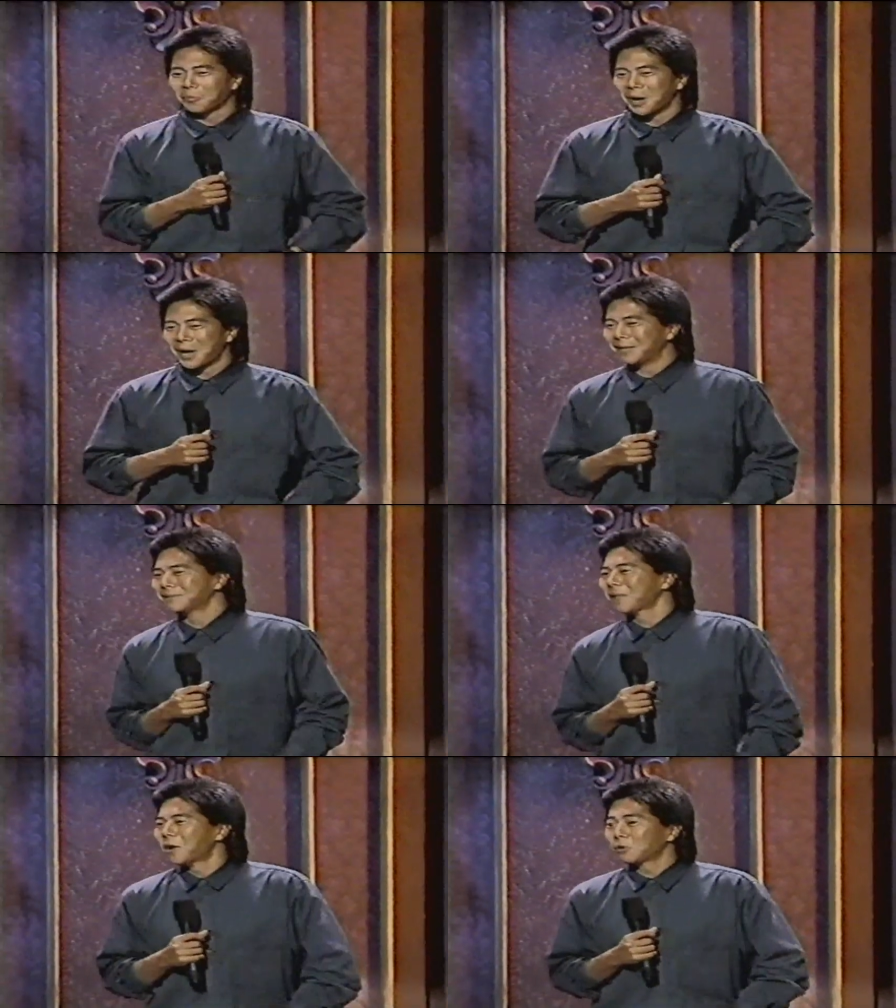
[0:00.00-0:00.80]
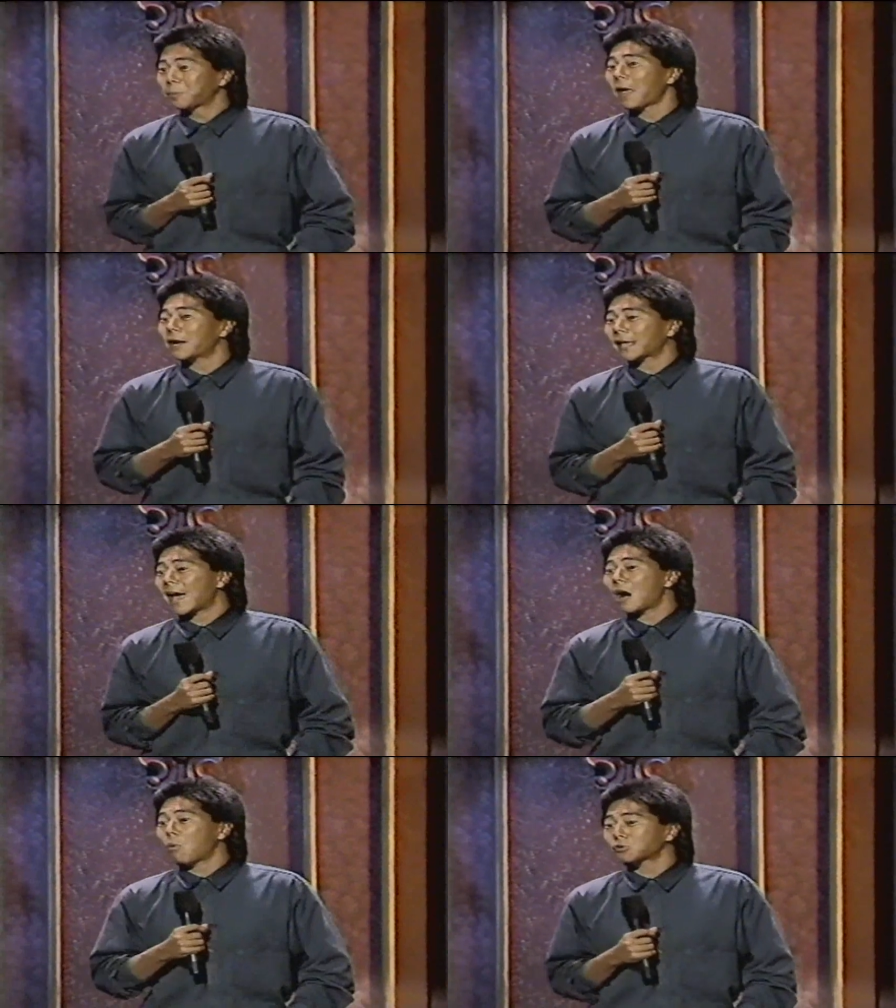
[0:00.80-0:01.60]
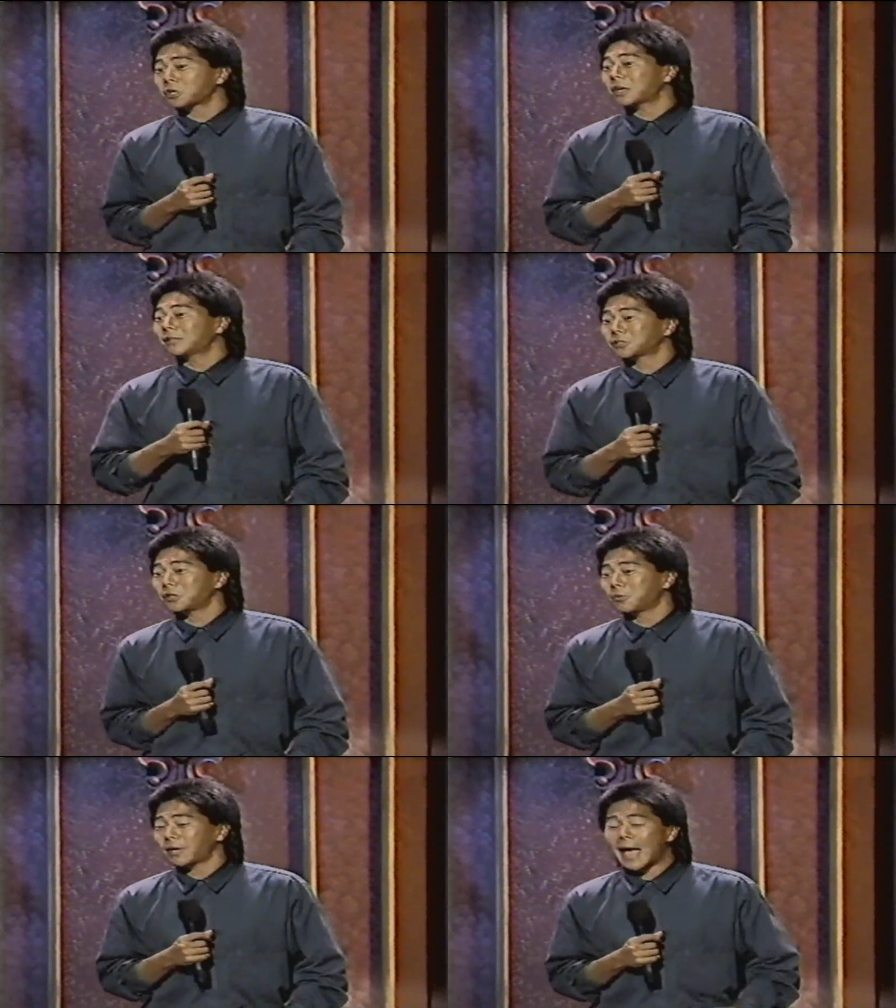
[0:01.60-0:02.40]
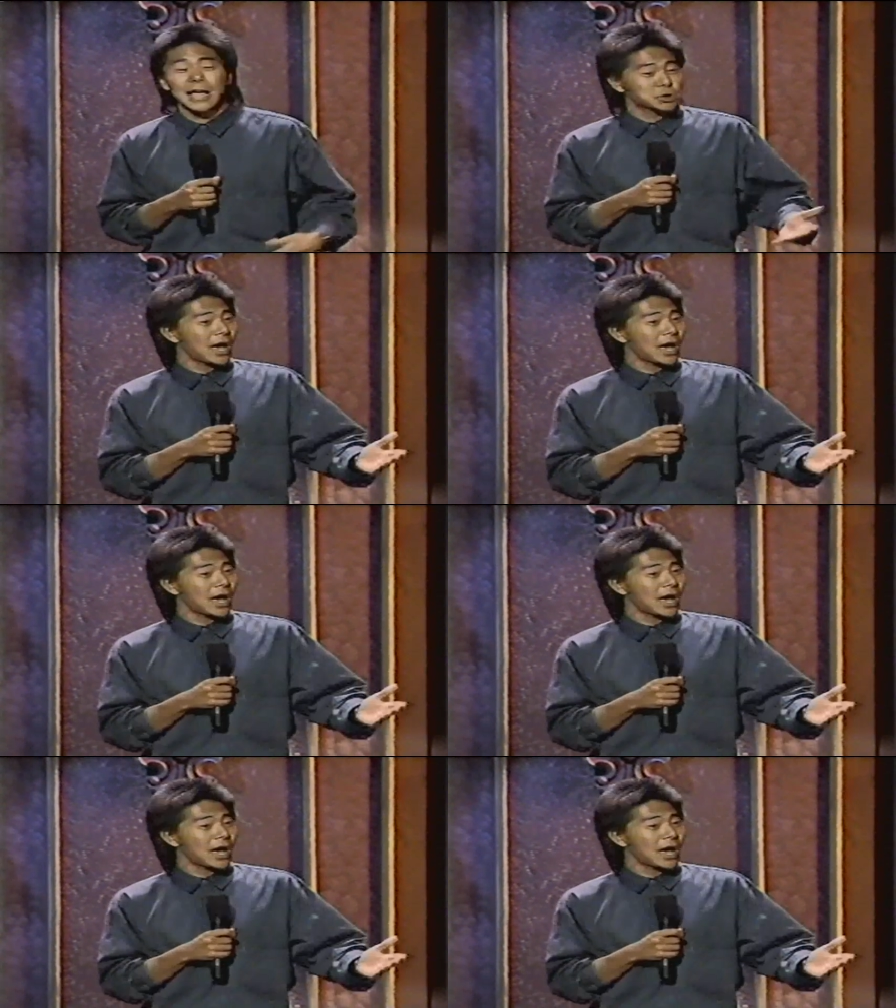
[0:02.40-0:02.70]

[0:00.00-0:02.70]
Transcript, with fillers: man. We was playing a lot of Cowboys and Indians, too. Didn't we, guys?